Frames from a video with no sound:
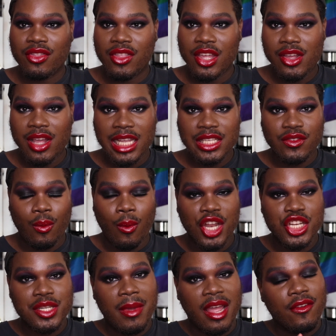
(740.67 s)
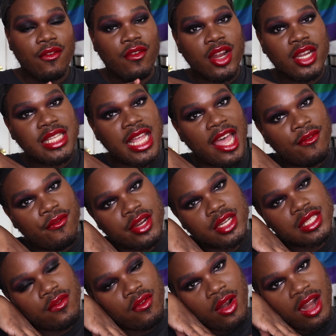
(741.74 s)
Thank you guys for watching my first ever
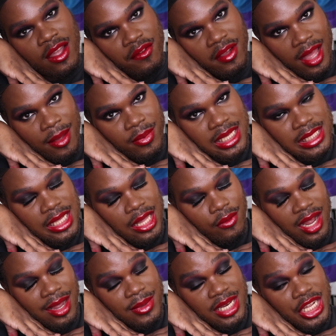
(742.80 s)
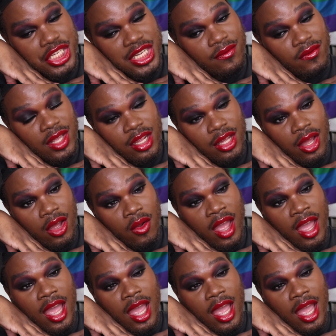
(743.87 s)
Sephora VIB sale recommendation video.